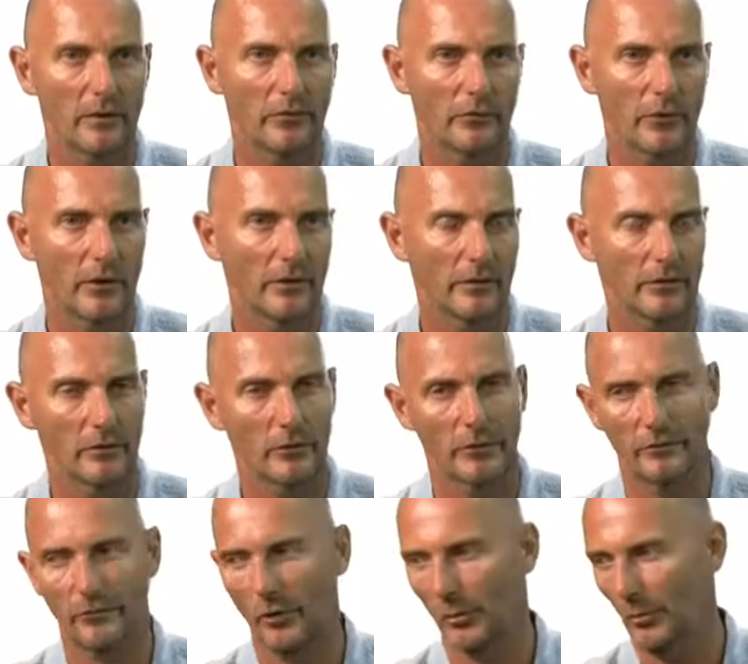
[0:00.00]
very sort
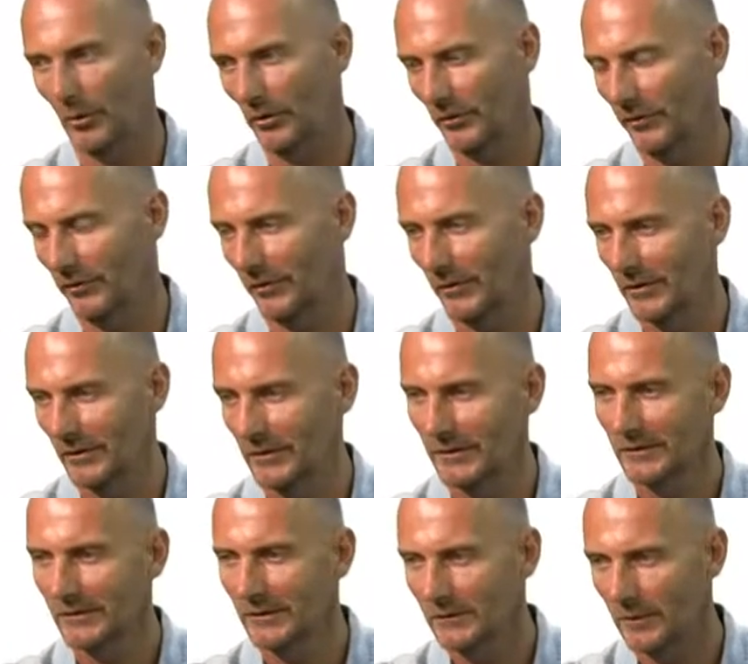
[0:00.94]
of almost.
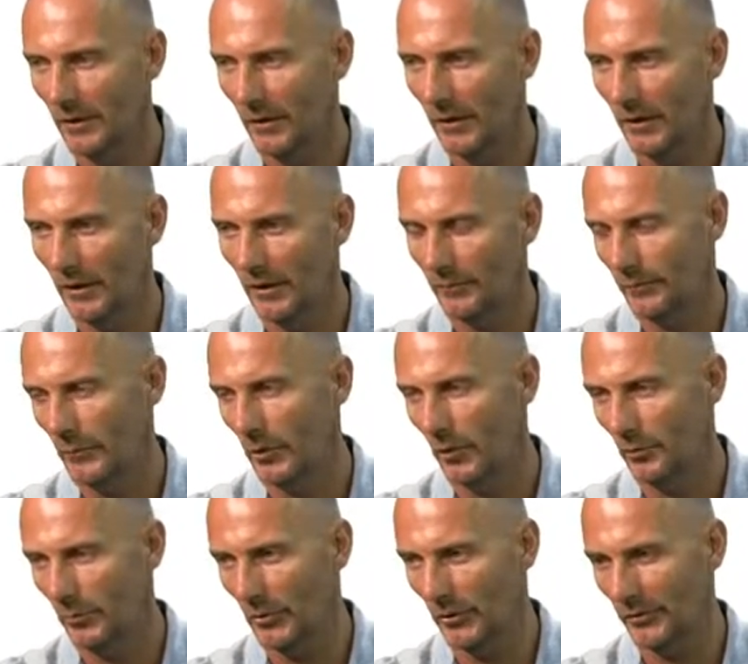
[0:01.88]
Uh,
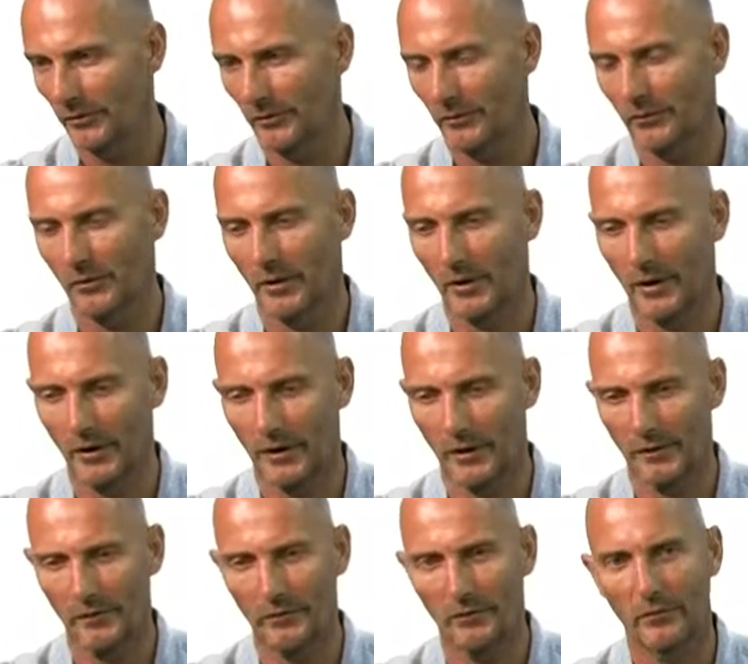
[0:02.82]
almost, I
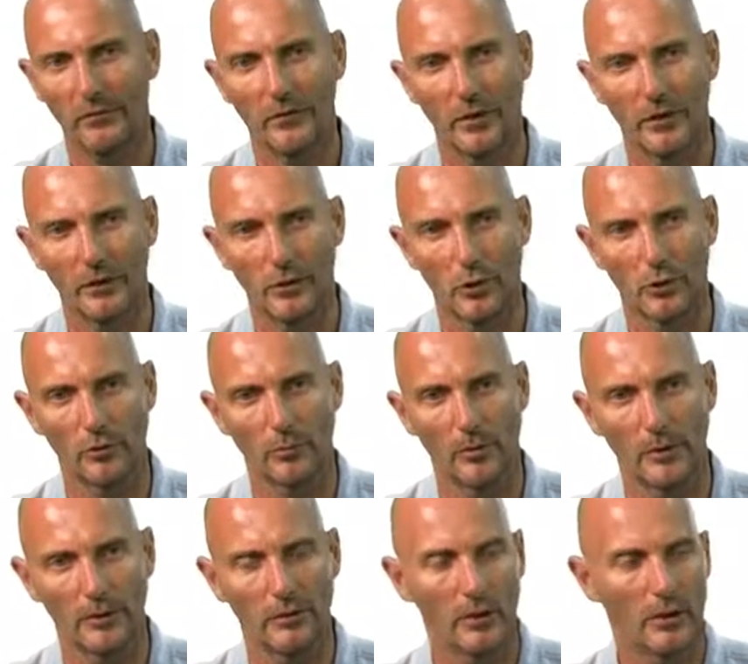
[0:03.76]
guess,
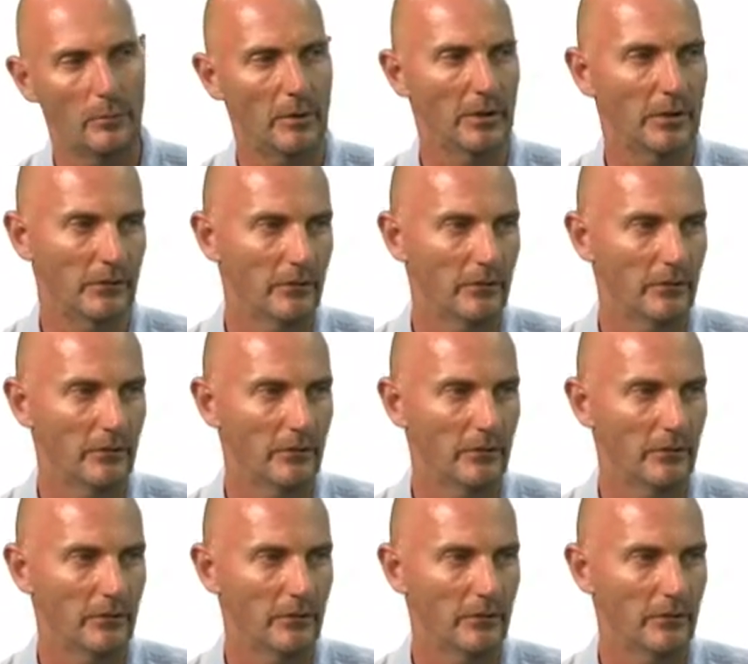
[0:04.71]
illegitimate. Uh, but